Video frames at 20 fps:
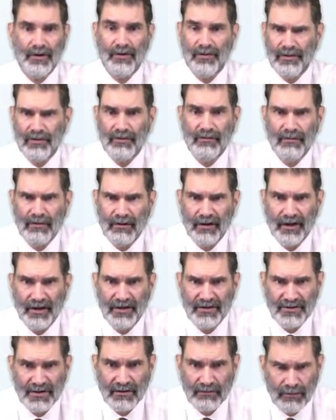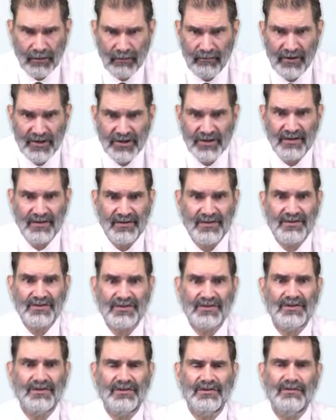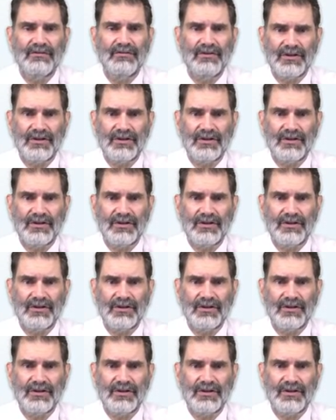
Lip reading: authorities or permissions to do